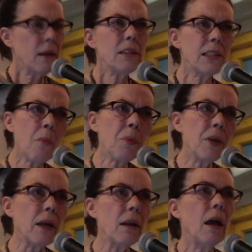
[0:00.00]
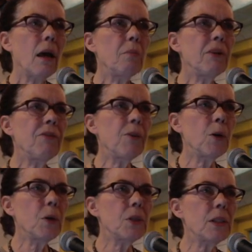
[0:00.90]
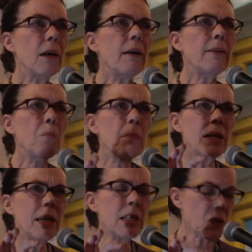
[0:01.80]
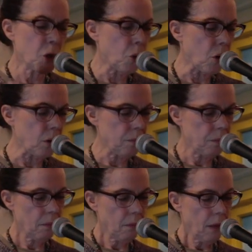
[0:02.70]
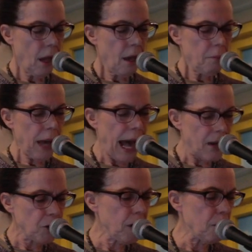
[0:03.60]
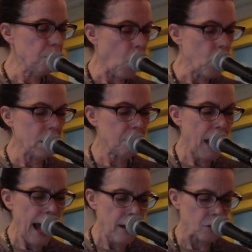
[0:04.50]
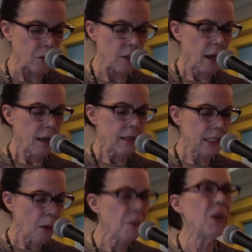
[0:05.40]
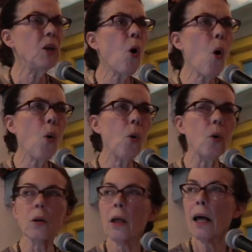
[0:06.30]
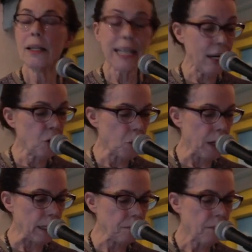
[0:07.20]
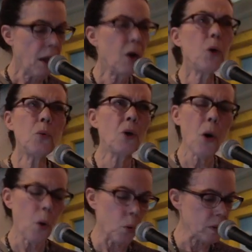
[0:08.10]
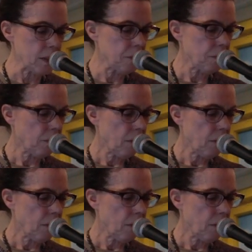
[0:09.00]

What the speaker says: Something prefers the minuscule, pattern in broken pattern, something whole, lingering, who knows?